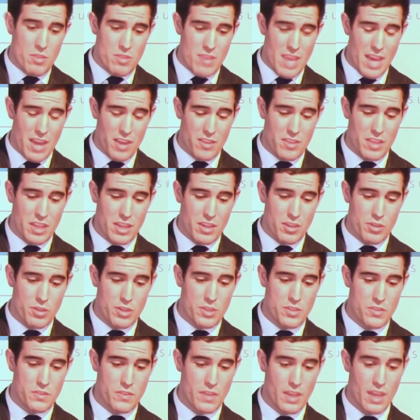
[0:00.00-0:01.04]
There are the
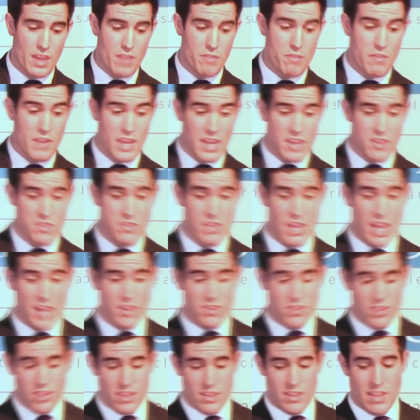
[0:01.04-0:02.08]
increased fears
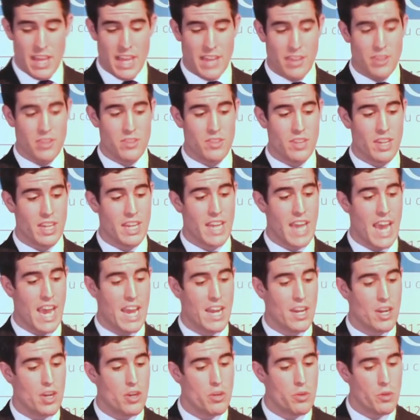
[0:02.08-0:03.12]
that they could
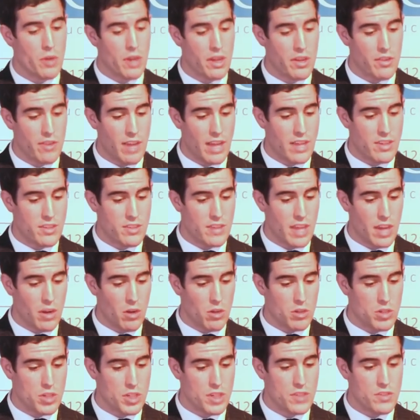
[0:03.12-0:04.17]
gain nuclear-related
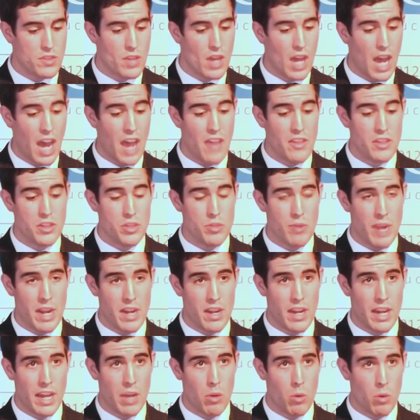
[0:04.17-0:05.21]
technologies either
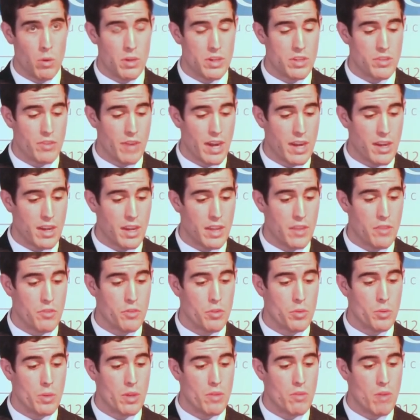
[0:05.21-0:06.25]
directly or indirectly
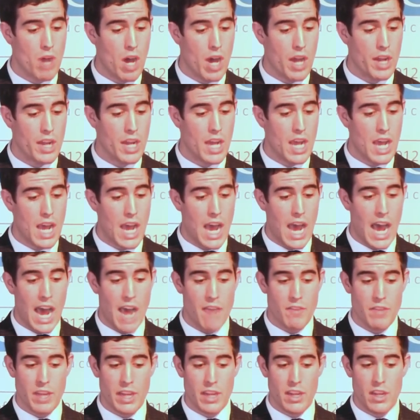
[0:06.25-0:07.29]
through Iran
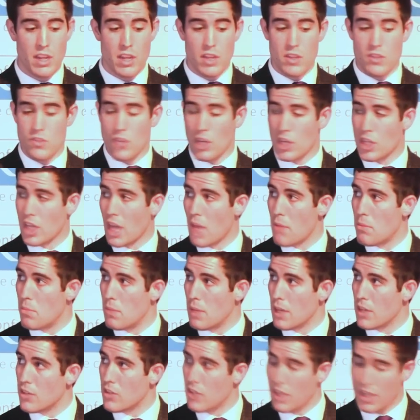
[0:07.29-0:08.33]
having such
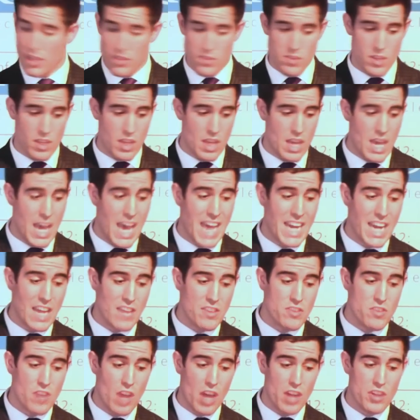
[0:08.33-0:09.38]
capabilities. And
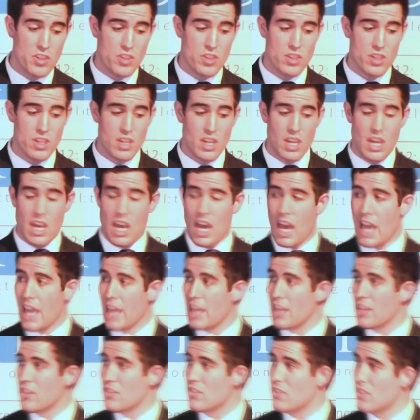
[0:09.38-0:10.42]
as such,
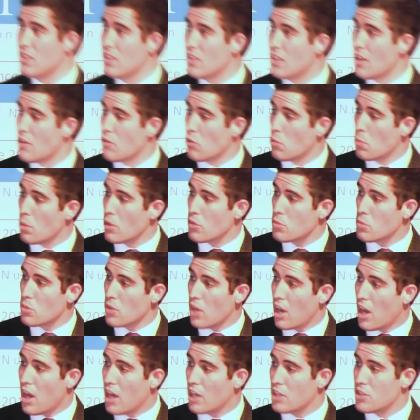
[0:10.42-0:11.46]
it is therefore possible
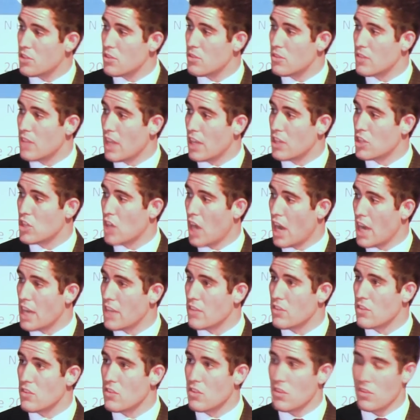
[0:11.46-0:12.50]
to argue that
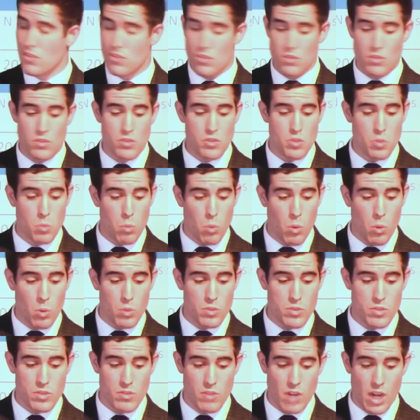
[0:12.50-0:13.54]
Chinese assistance
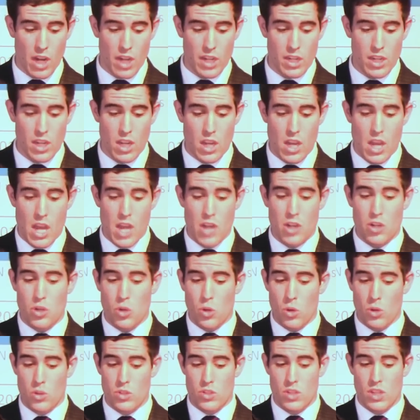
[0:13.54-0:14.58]
towards Iran
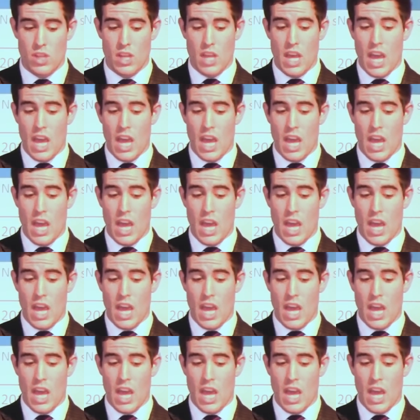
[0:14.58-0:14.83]
could